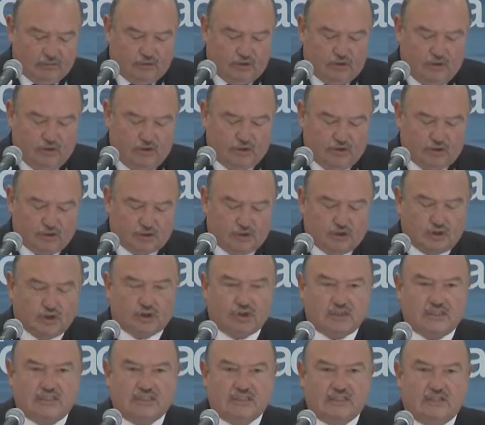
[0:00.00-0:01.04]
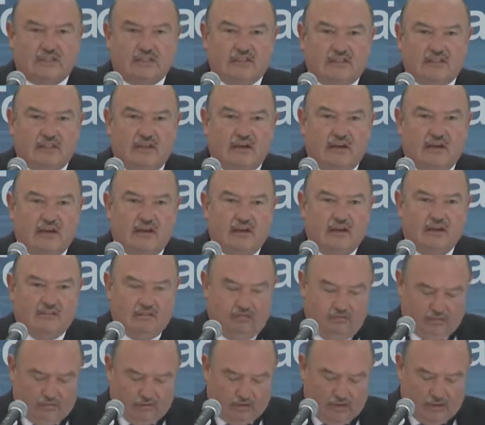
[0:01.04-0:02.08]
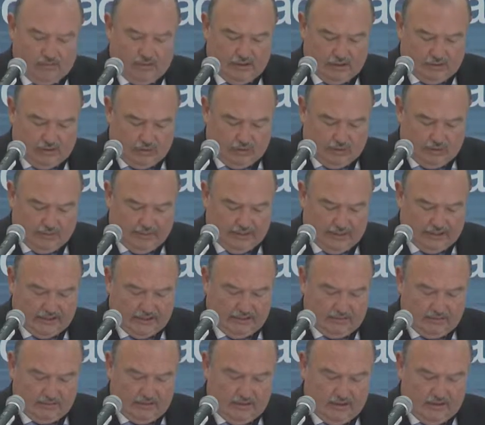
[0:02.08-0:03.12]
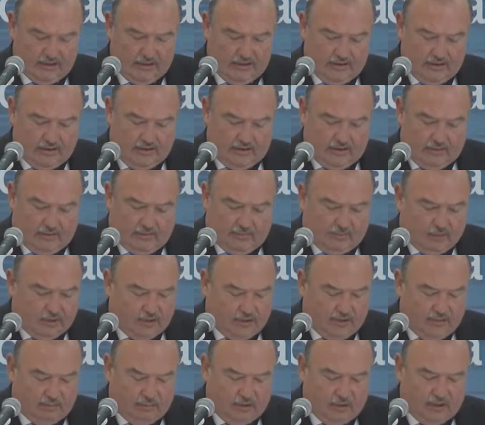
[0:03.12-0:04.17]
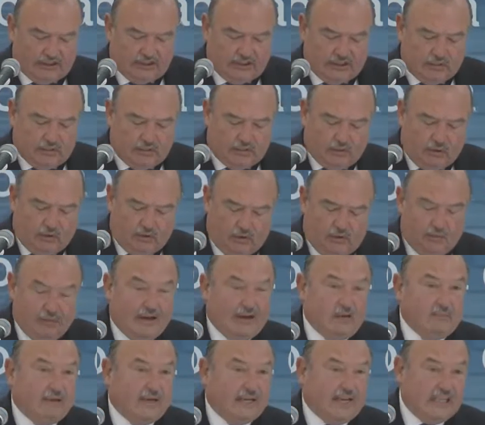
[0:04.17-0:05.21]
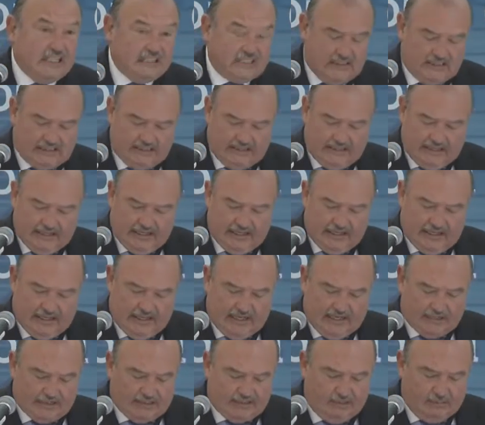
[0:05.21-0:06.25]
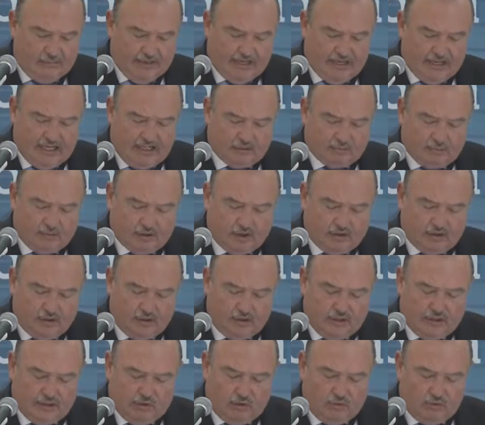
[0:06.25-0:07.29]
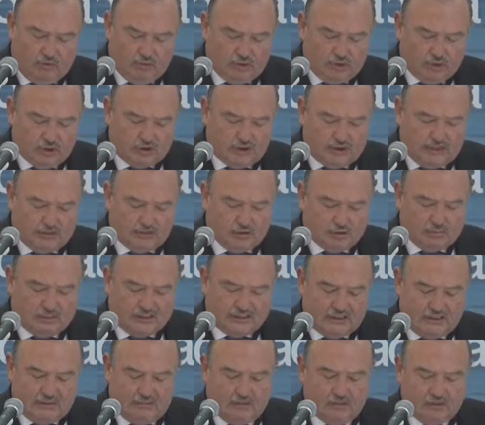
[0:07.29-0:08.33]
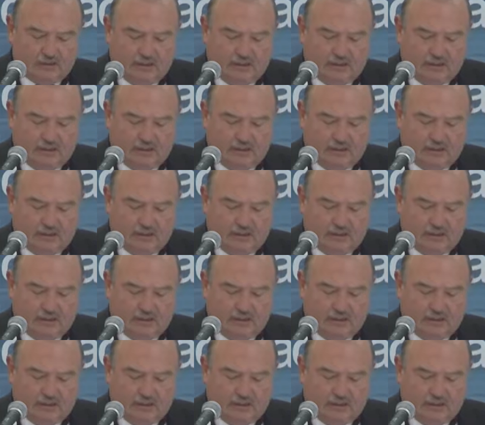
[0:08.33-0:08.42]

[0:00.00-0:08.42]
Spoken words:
the Global Institute McKinsey estimates that the exploitation of massive data sets has an annual potential that can amount to 240